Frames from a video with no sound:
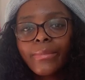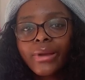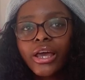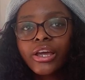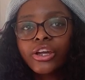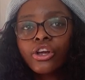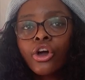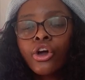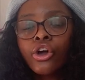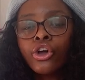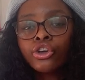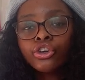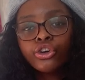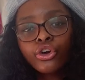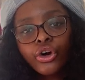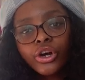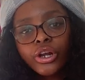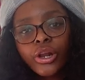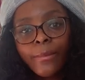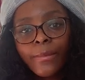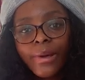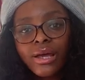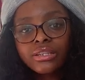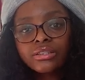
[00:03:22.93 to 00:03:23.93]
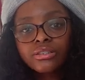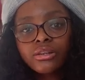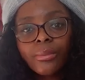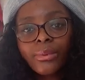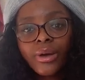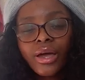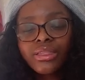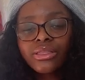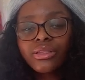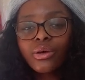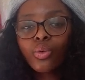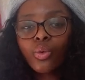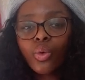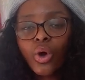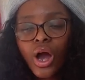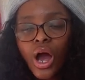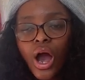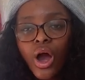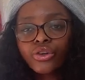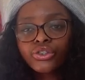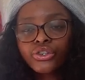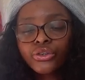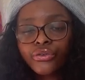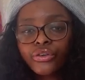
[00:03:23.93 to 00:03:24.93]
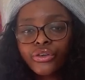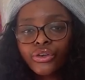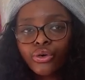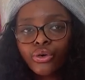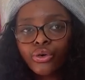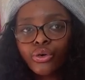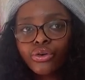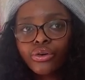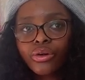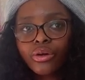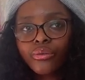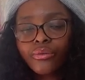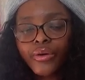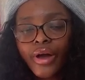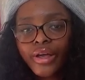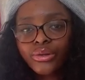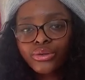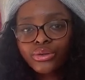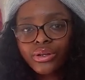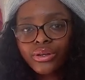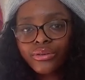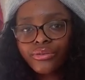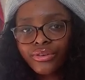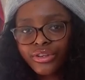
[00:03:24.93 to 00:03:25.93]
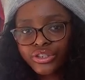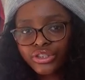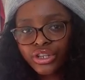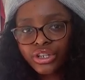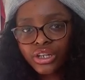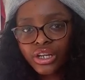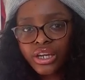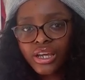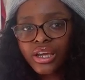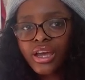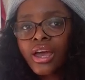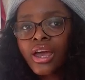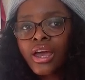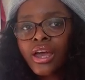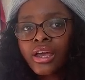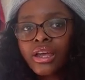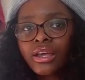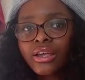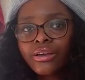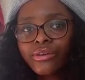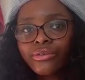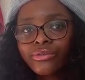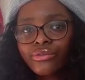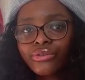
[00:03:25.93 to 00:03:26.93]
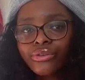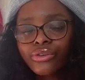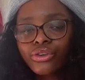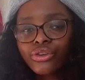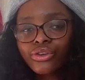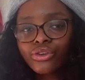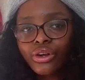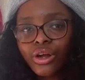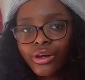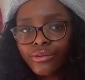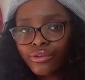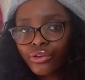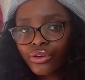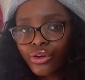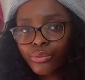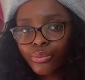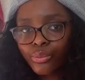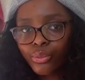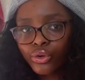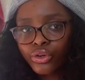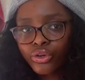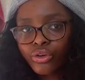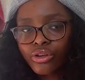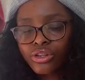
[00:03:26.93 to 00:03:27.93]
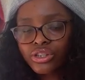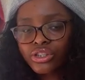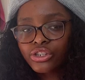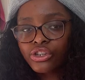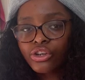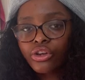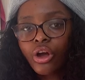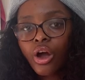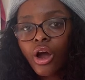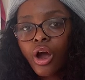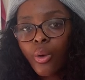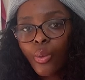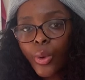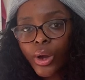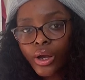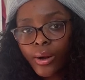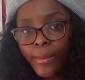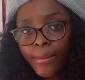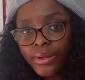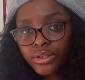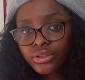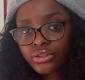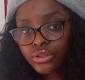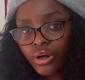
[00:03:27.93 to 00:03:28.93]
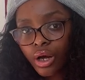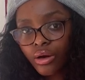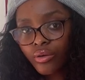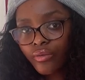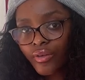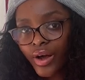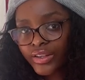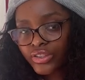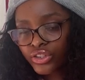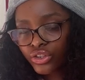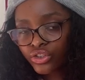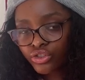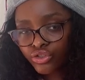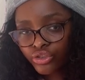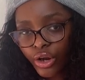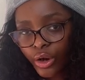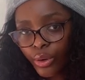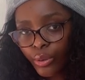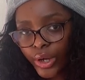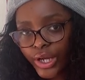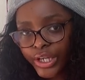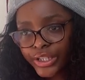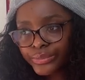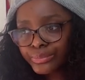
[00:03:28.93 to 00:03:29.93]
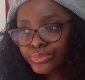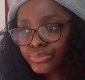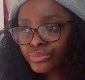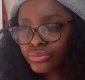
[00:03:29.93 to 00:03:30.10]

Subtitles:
like, you're gonna mess up. And then how do you think you're gonna revise efficiently if you don't have a good morning routine? You can't wake up and start revising straight away.